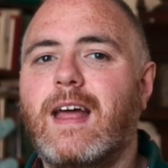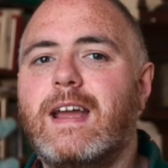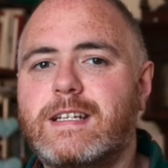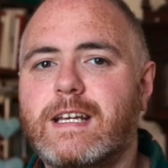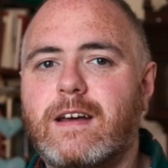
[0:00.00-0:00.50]

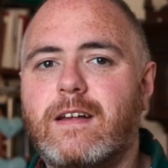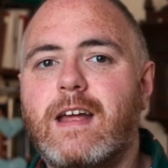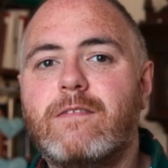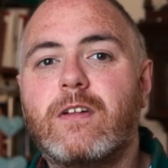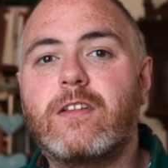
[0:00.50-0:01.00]
later,
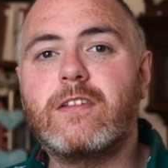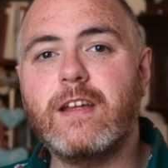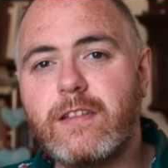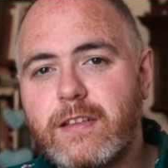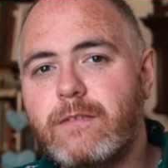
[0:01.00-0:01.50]
in the
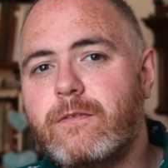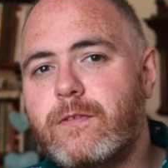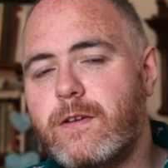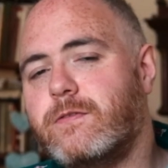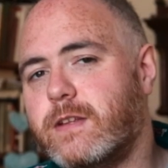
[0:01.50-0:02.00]

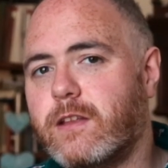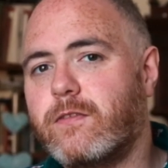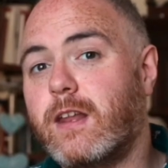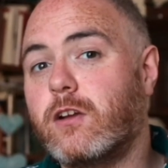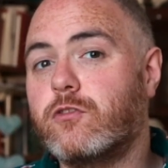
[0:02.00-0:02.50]
1650s,
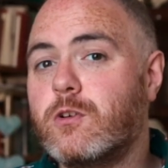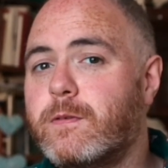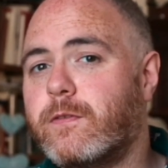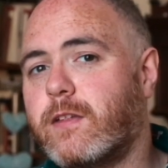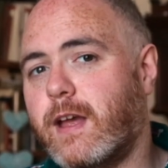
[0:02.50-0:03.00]
that a group
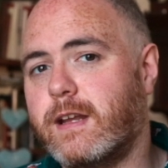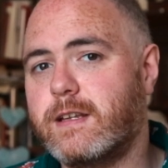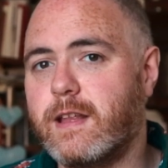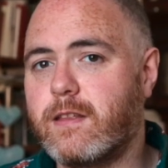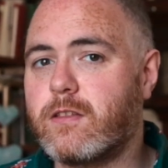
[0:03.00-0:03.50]
of
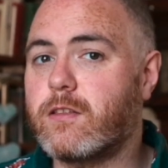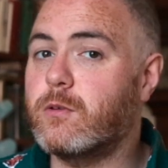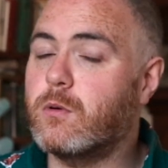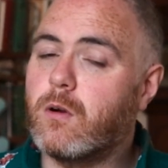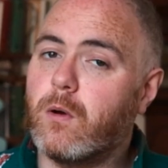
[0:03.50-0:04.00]
scientists who
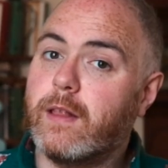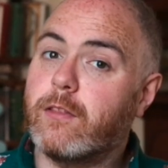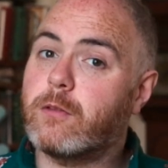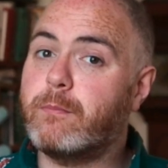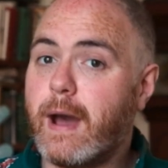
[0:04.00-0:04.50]
were all
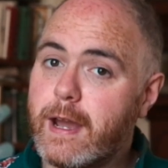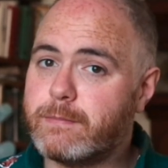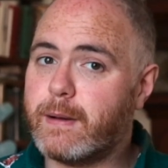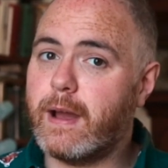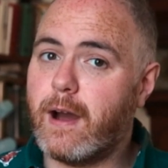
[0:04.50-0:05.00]
inspired
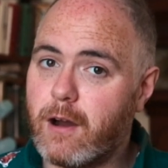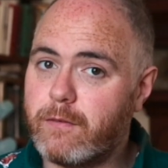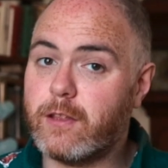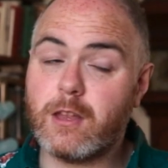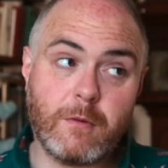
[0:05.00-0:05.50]
by
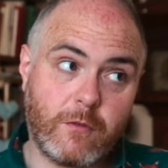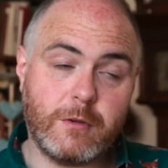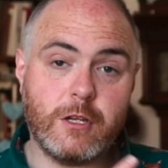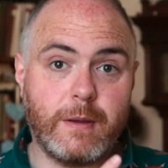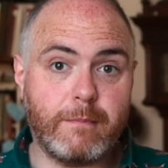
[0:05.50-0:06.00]
Harvey, some of them
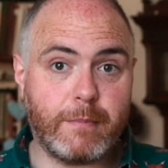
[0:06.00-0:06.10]
knew him